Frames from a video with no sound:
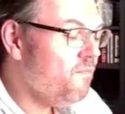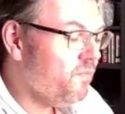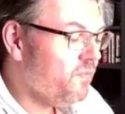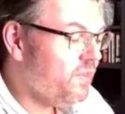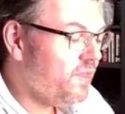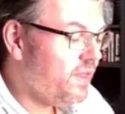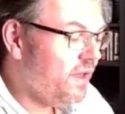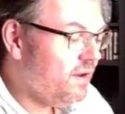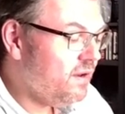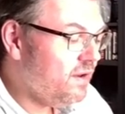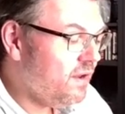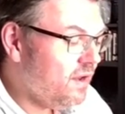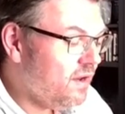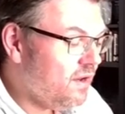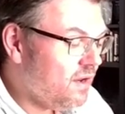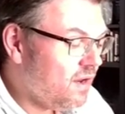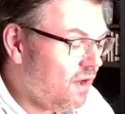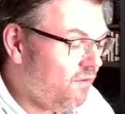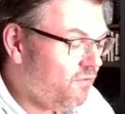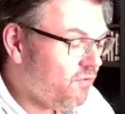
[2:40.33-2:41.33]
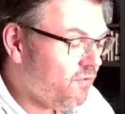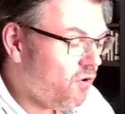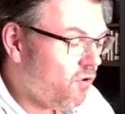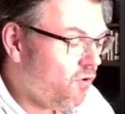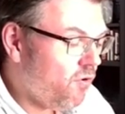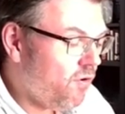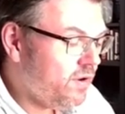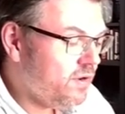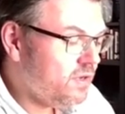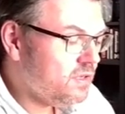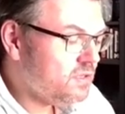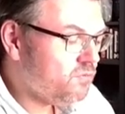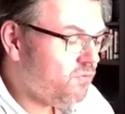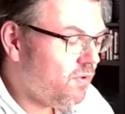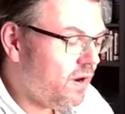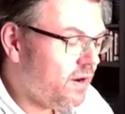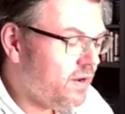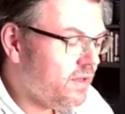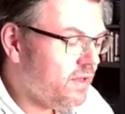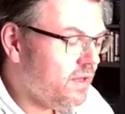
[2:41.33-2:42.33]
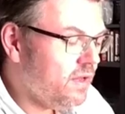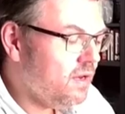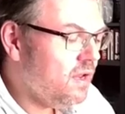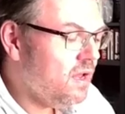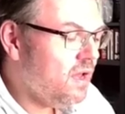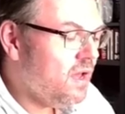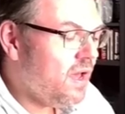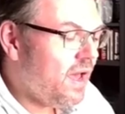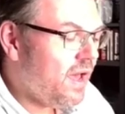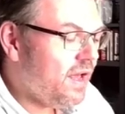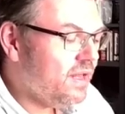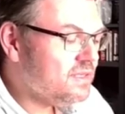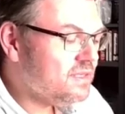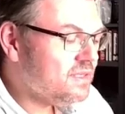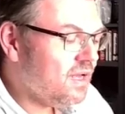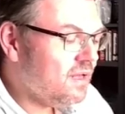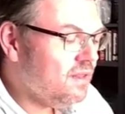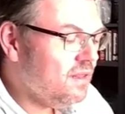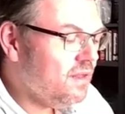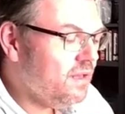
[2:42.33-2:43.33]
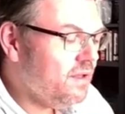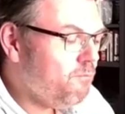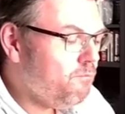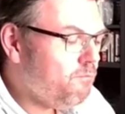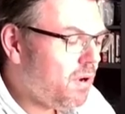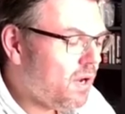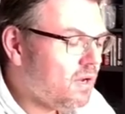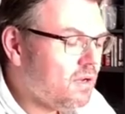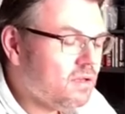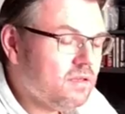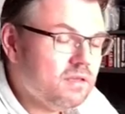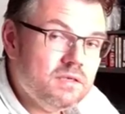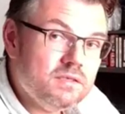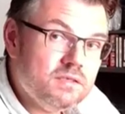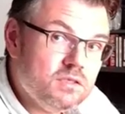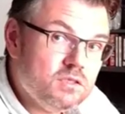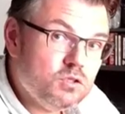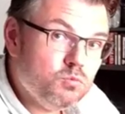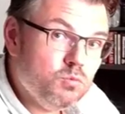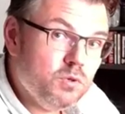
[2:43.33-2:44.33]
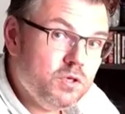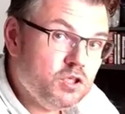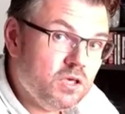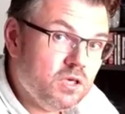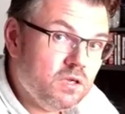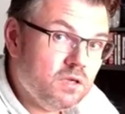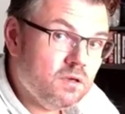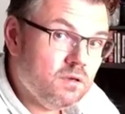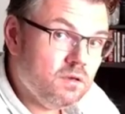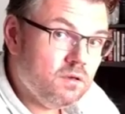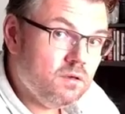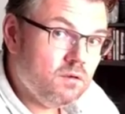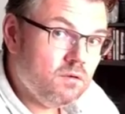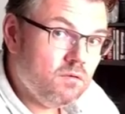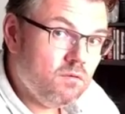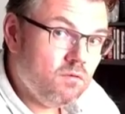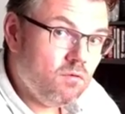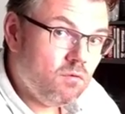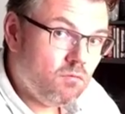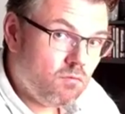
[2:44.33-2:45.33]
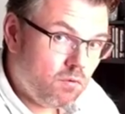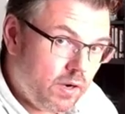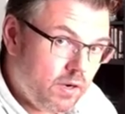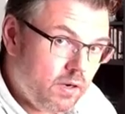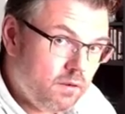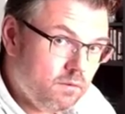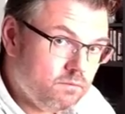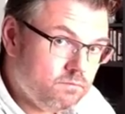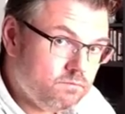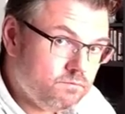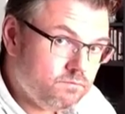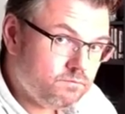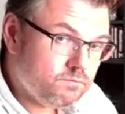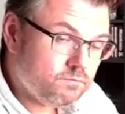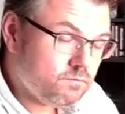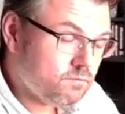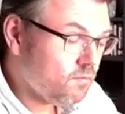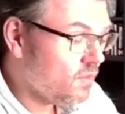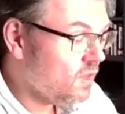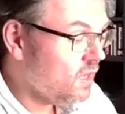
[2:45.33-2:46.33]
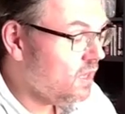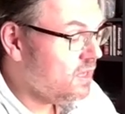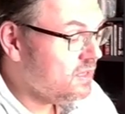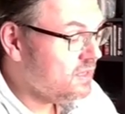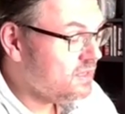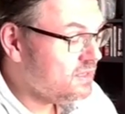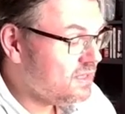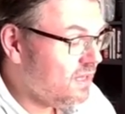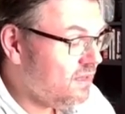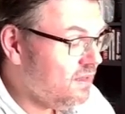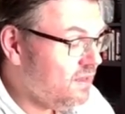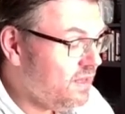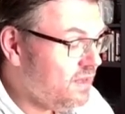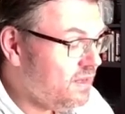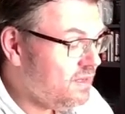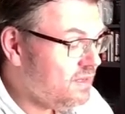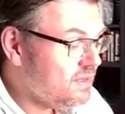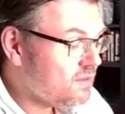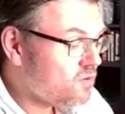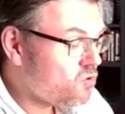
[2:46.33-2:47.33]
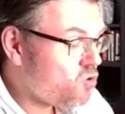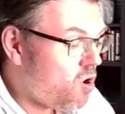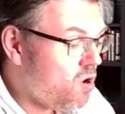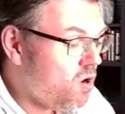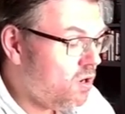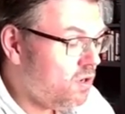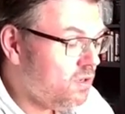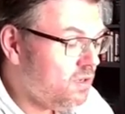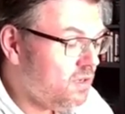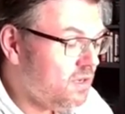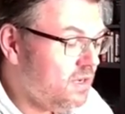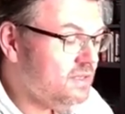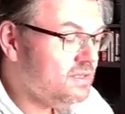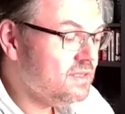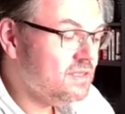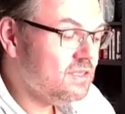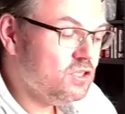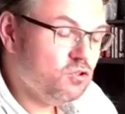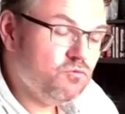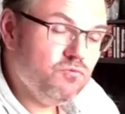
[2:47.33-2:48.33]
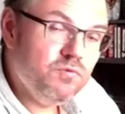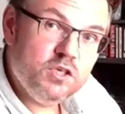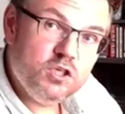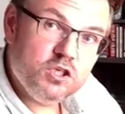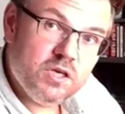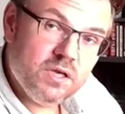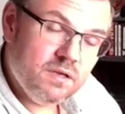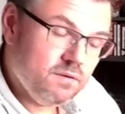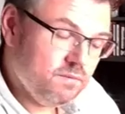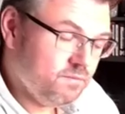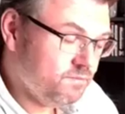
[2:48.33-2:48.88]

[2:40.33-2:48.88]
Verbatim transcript: then enough current is running in and suddenly this is switching, right? Suddenly this is switching